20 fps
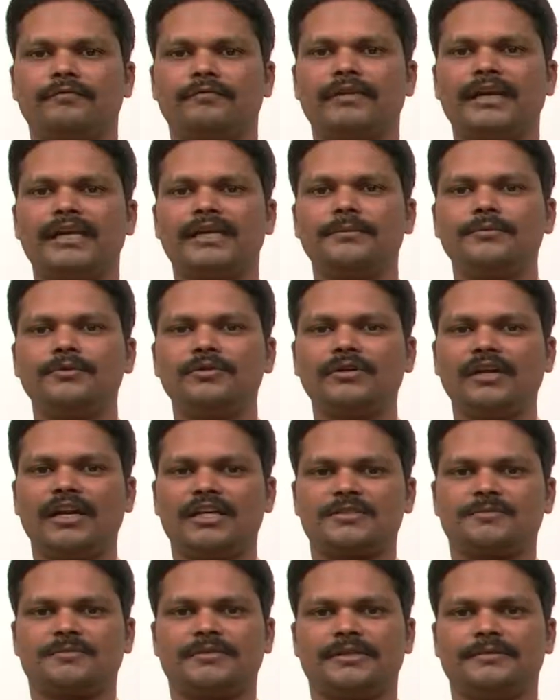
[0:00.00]
Welcome to
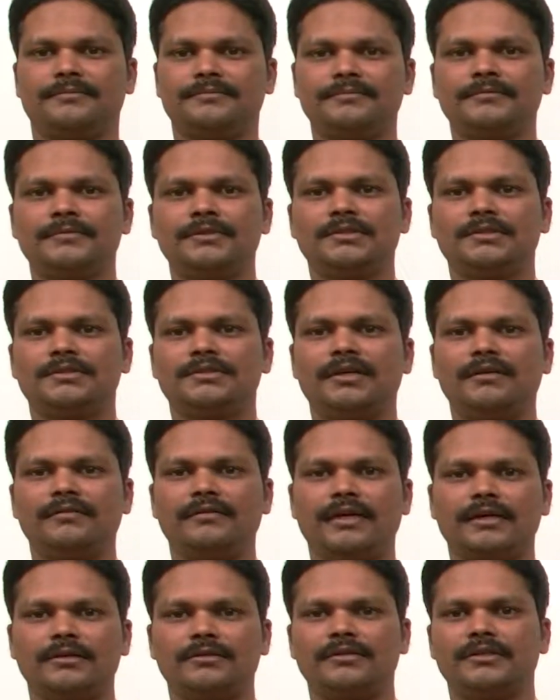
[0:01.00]
class PM. Today we
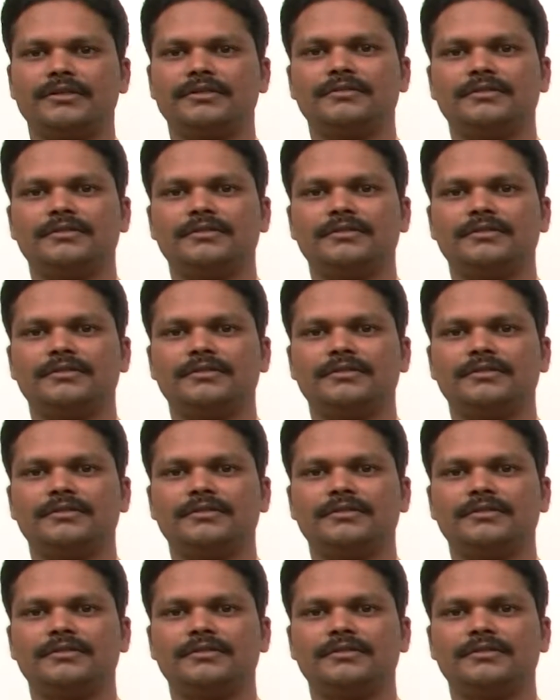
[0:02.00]
are going to